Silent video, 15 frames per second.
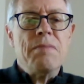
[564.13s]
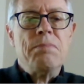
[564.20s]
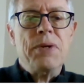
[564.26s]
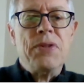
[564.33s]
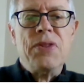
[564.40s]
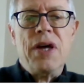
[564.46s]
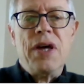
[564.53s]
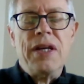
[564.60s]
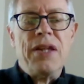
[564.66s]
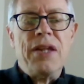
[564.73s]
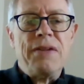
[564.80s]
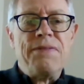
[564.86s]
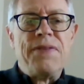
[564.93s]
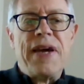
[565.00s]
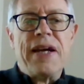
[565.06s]
But
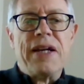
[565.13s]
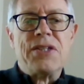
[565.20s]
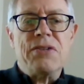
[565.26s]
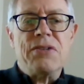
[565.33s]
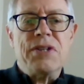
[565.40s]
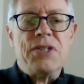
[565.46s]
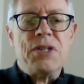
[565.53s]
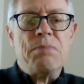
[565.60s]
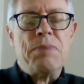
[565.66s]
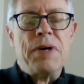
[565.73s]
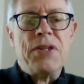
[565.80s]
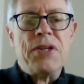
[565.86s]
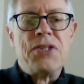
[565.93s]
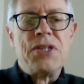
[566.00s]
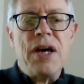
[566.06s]
another factor is that by
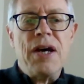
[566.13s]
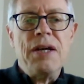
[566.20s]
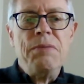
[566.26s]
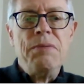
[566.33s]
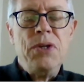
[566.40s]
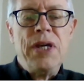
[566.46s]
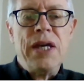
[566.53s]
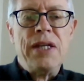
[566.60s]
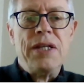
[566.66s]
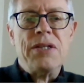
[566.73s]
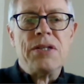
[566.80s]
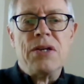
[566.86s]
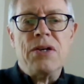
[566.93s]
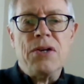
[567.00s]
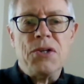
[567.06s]
the time you get
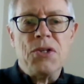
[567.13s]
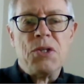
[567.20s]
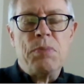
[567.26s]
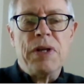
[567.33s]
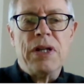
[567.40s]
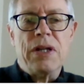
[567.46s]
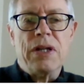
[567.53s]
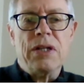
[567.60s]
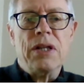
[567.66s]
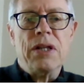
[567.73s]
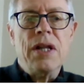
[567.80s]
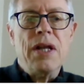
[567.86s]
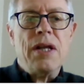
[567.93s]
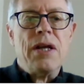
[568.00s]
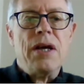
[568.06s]
into hospital,
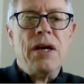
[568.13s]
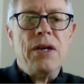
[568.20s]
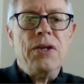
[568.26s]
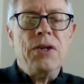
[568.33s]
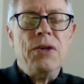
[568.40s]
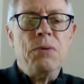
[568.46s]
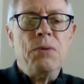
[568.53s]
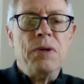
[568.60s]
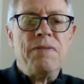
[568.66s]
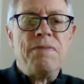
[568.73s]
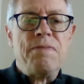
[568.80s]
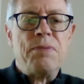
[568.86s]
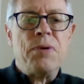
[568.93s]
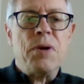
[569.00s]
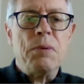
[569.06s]
you will
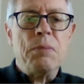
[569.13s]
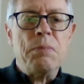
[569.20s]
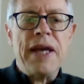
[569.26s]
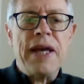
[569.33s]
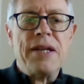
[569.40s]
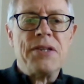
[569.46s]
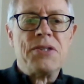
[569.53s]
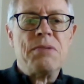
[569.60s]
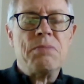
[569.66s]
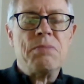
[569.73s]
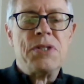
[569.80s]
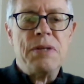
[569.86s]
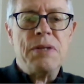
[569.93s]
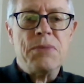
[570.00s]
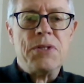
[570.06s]
have probably had some
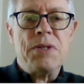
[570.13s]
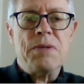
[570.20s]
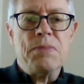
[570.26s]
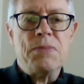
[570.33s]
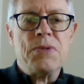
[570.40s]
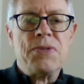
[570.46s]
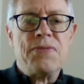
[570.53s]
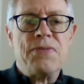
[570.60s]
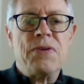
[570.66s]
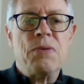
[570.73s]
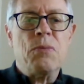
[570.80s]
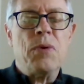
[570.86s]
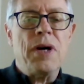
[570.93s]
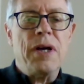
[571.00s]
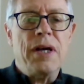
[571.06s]
symptoms for a
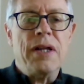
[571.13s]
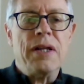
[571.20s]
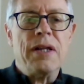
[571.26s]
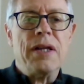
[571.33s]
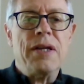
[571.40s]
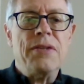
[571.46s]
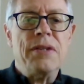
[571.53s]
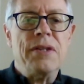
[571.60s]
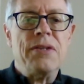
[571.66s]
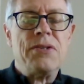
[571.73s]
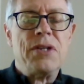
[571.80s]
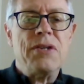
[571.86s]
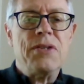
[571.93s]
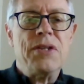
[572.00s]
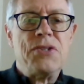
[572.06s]
while, and
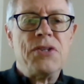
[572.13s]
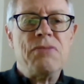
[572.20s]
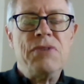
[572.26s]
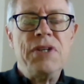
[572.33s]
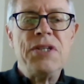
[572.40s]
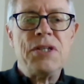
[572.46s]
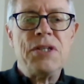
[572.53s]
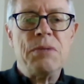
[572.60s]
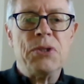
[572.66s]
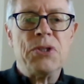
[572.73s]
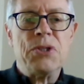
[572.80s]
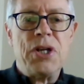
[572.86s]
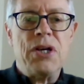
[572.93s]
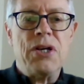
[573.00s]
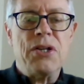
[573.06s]
there's a reasonable
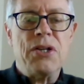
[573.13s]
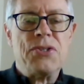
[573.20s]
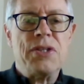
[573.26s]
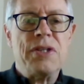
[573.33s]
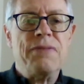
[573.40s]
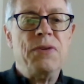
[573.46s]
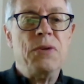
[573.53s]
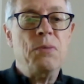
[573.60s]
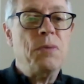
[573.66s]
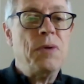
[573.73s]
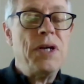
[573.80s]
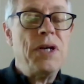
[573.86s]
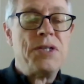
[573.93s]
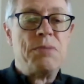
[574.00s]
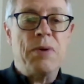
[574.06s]
chance that if you
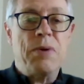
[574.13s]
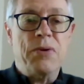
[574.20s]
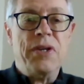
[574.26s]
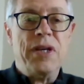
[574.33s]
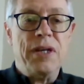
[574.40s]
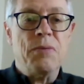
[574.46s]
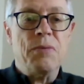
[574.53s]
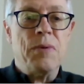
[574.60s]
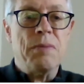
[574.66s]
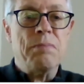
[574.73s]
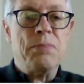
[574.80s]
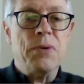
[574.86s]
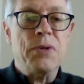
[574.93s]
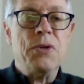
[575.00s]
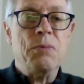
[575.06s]
were smoking at one
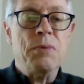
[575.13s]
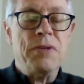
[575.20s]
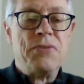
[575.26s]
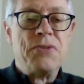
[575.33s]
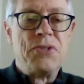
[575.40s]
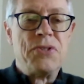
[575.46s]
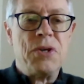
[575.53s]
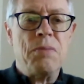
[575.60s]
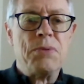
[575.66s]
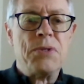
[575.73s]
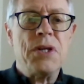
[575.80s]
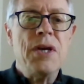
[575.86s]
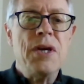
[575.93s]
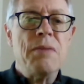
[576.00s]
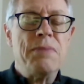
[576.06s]
point, you would have stopped
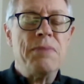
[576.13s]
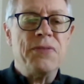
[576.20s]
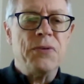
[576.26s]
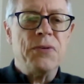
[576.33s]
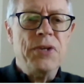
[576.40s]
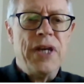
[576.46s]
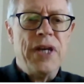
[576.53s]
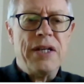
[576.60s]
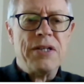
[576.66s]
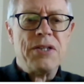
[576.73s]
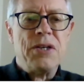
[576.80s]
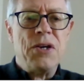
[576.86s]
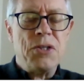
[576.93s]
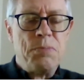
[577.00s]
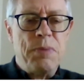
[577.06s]
before you get into the
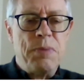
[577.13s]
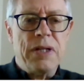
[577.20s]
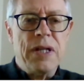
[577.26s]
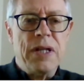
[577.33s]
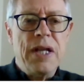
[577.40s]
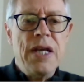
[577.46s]
hospital.